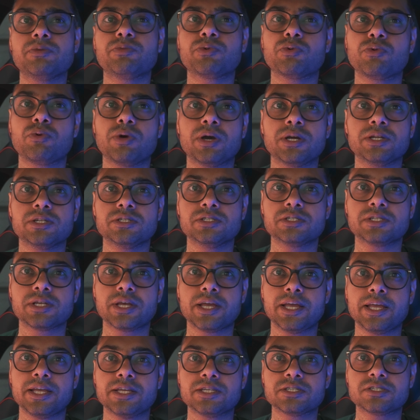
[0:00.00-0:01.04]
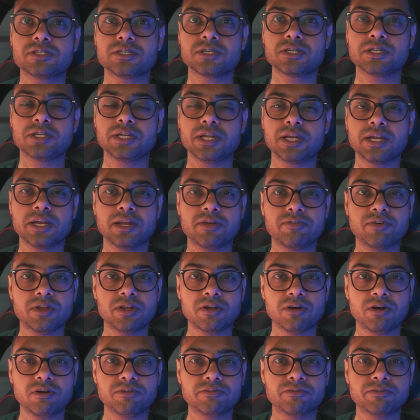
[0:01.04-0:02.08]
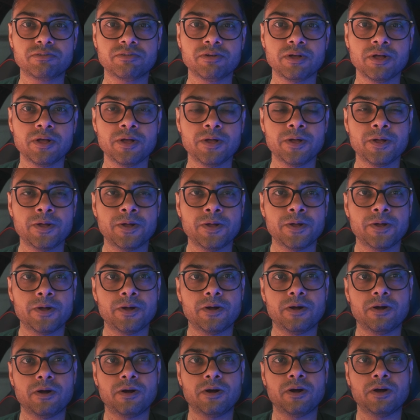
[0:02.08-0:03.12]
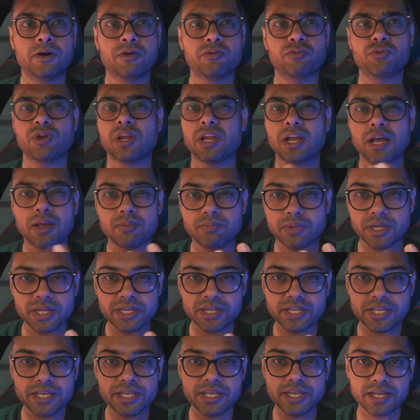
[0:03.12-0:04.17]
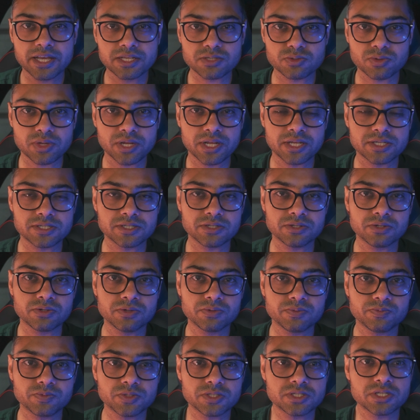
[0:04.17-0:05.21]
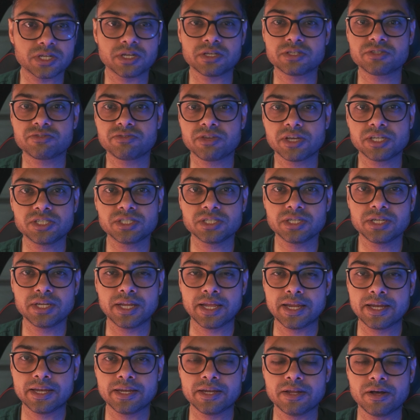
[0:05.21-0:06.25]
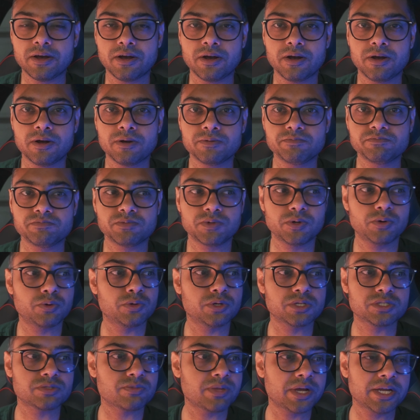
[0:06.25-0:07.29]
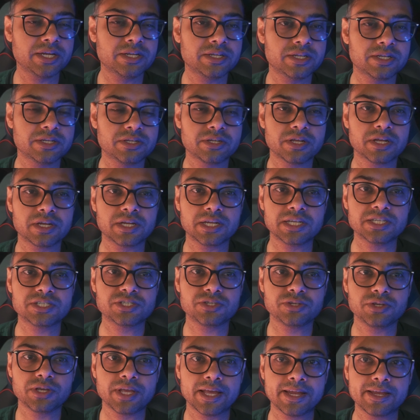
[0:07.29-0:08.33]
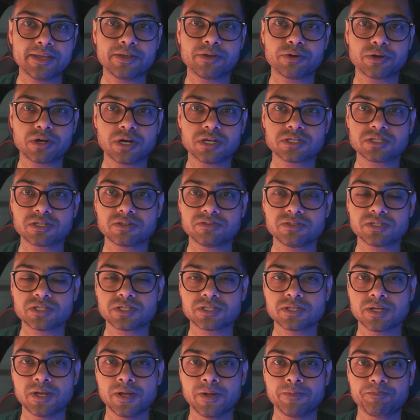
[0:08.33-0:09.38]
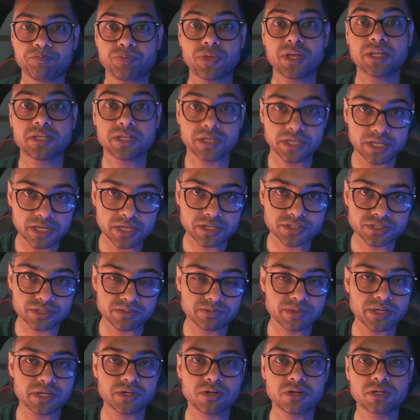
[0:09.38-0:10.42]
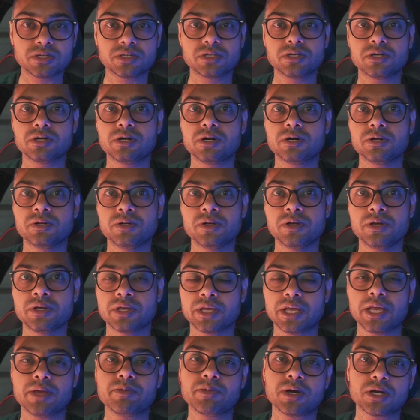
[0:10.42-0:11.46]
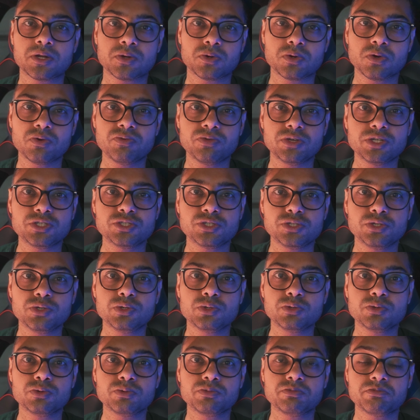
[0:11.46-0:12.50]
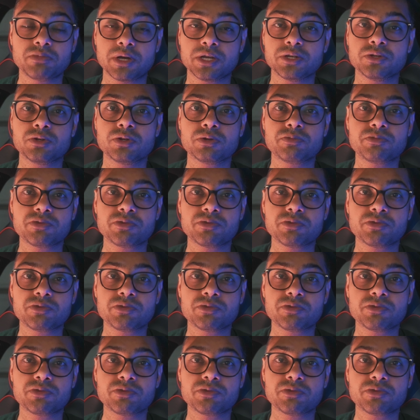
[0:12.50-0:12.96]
provides a certain level of uh, reliability as well as you know satisfaction in uh, owner's mind that at least you're getting your car serviced at the dealership and not uh, Kmart Auto, which you might not